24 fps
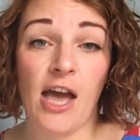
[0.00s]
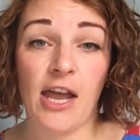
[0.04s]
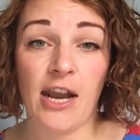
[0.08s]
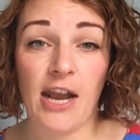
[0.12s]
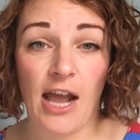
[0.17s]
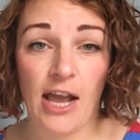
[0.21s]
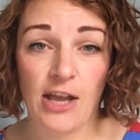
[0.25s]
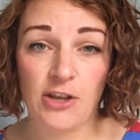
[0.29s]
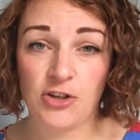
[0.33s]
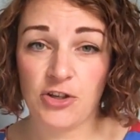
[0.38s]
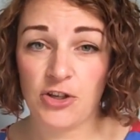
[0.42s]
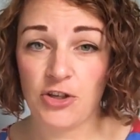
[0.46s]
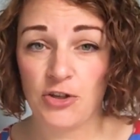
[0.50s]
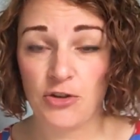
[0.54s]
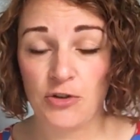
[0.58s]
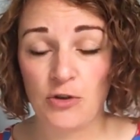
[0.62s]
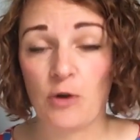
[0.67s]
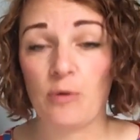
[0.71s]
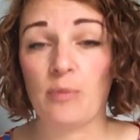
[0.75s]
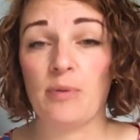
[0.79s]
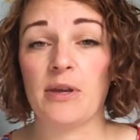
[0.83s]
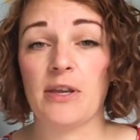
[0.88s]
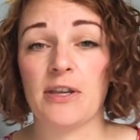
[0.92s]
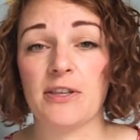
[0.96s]
And actually
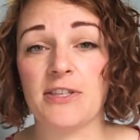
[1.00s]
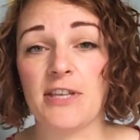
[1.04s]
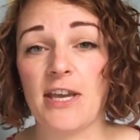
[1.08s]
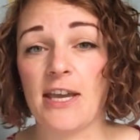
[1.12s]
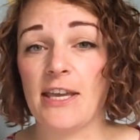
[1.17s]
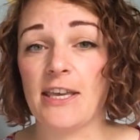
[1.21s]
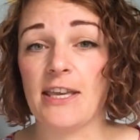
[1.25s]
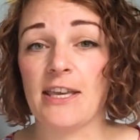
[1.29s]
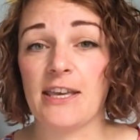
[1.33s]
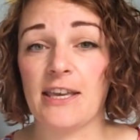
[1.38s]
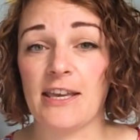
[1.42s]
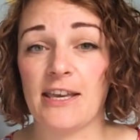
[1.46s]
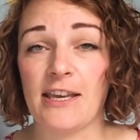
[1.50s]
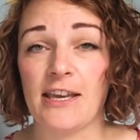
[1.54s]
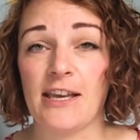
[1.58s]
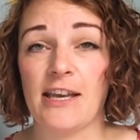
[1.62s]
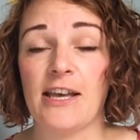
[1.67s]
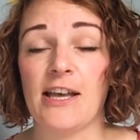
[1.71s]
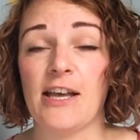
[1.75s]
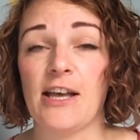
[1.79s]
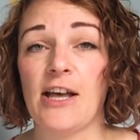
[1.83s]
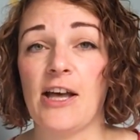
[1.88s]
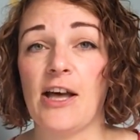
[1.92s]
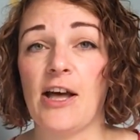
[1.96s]
stopping and taking
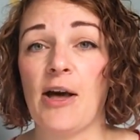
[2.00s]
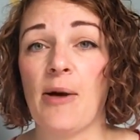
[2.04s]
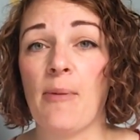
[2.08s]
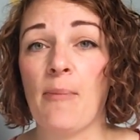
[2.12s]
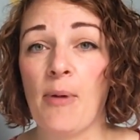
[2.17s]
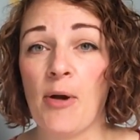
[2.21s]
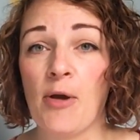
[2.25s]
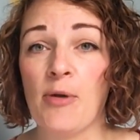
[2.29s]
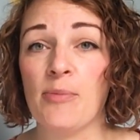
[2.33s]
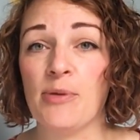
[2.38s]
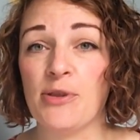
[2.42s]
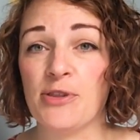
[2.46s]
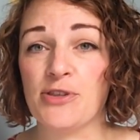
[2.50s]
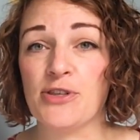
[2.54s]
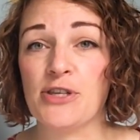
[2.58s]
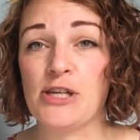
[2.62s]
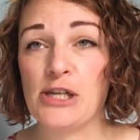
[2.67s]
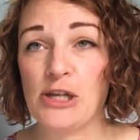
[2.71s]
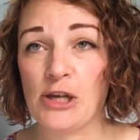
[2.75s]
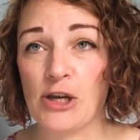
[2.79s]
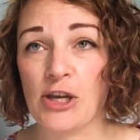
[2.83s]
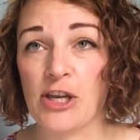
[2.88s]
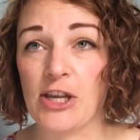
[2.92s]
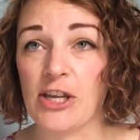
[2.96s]
a moment
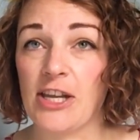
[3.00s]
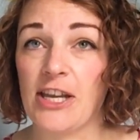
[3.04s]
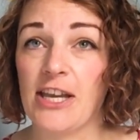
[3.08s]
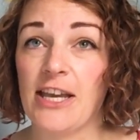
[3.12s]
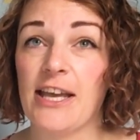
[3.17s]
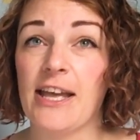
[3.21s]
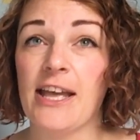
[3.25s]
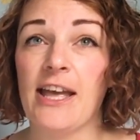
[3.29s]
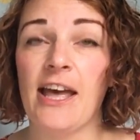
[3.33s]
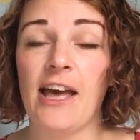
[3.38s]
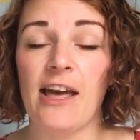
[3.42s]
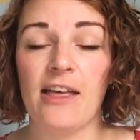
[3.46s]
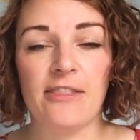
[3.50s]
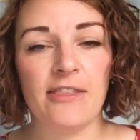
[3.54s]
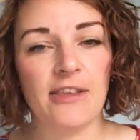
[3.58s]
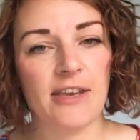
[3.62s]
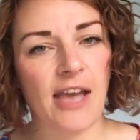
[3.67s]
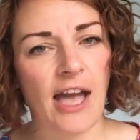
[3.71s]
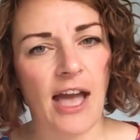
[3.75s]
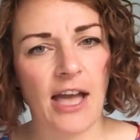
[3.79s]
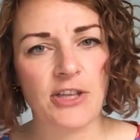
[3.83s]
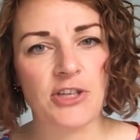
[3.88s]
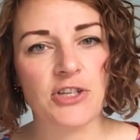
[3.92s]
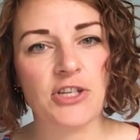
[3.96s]
to look at it and
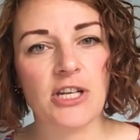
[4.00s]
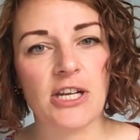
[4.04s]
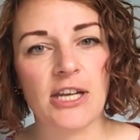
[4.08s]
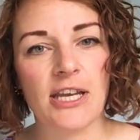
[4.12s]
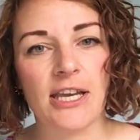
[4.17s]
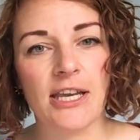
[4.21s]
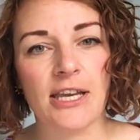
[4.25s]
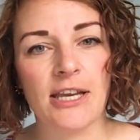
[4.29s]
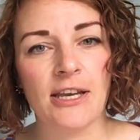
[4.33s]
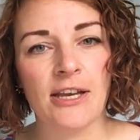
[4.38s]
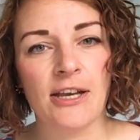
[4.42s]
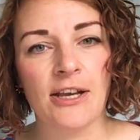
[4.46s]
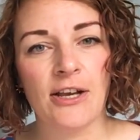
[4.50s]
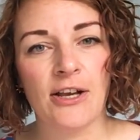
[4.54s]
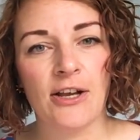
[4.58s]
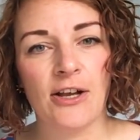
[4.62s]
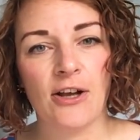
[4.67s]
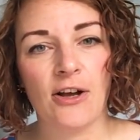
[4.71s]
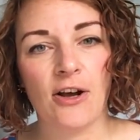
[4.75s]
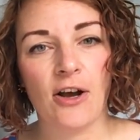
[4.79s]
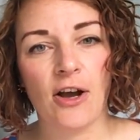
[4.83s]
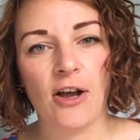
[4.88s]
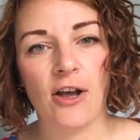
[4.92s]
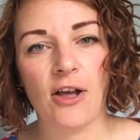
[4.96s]
think, actually,
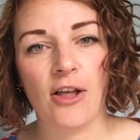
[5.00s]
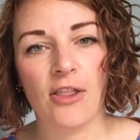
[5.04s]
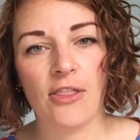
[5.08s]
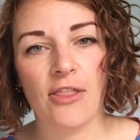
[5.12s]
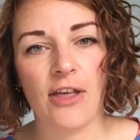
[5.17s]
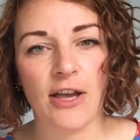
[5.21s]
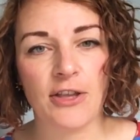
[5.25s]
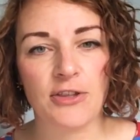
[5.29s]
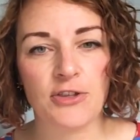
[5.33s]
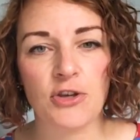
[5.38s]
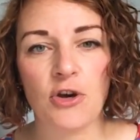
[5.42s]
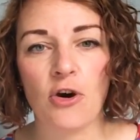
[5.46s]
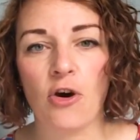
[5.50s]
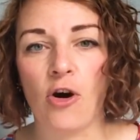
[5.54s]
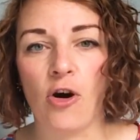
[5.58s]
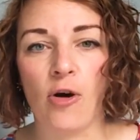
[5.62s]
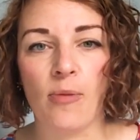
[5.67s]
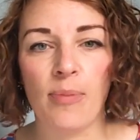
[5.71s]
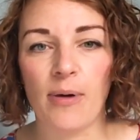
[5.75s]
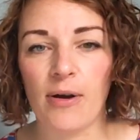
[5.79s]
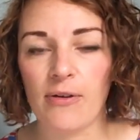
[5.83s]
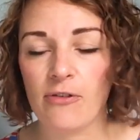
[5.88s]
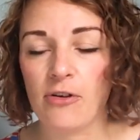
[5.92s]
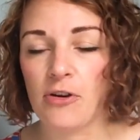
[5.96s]
that
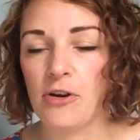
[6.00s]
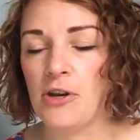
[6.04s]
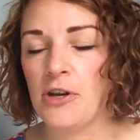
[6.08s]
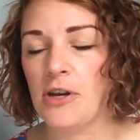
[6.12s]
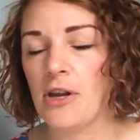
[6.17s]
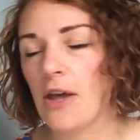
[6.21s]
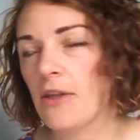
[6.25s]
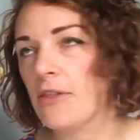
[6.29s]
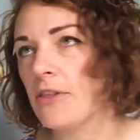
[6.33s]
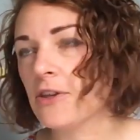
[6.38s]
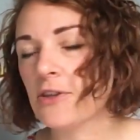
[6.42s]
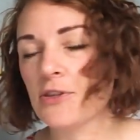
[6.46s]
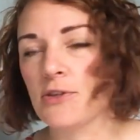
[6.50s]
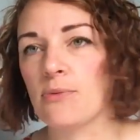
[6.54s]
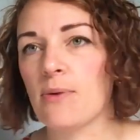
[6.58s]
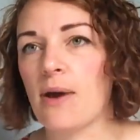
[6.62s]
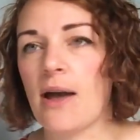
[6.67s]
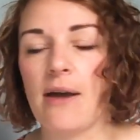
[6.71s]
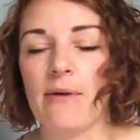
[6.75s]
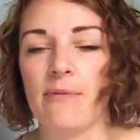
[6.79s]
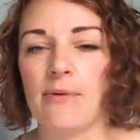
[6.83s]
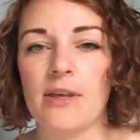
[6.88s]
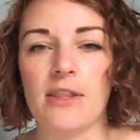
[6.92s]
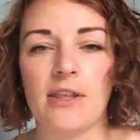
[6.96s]
top, I've got nothing to
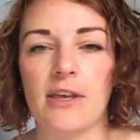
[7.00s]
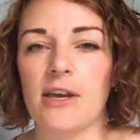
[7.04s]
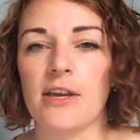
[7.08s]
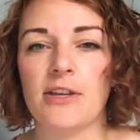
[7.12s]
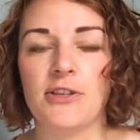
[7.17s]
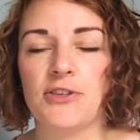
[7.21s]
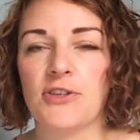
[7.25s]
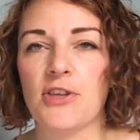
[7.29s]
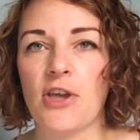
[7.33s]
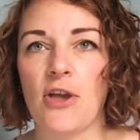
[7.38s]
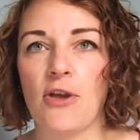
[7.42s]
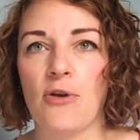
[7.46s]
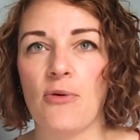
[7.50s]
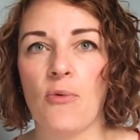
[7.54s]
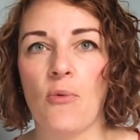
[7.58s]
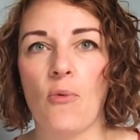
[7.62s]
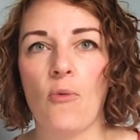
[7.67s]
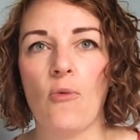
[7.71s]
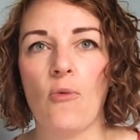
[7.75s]
wear with it, so,